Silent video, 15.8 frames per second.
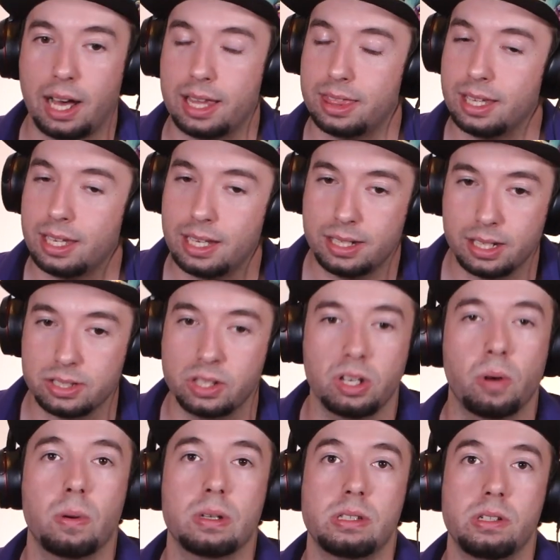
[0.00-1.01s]
I think he doesn't
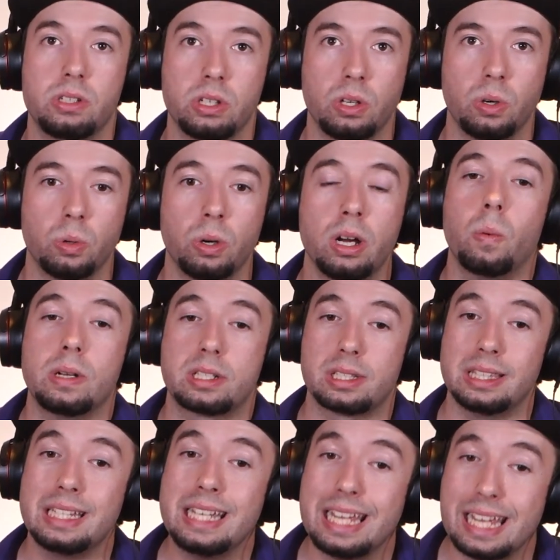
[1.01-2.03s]
know what to do, which
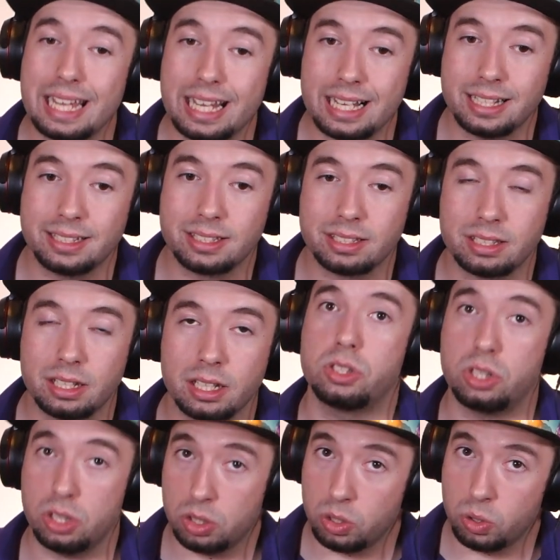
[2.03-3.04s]
leads
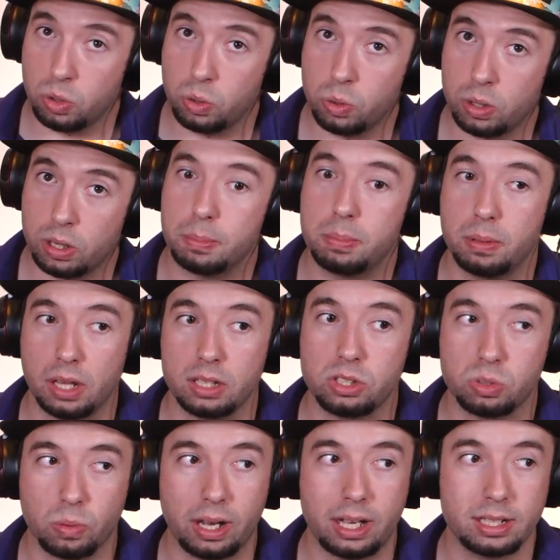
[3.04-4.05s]
to blood,
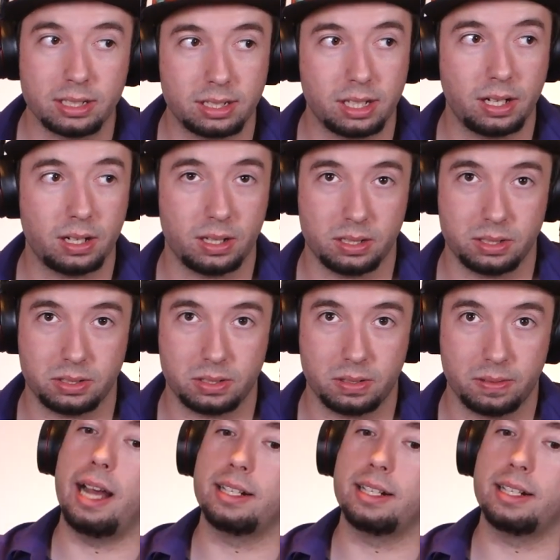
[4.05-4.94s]
sweat, and tears.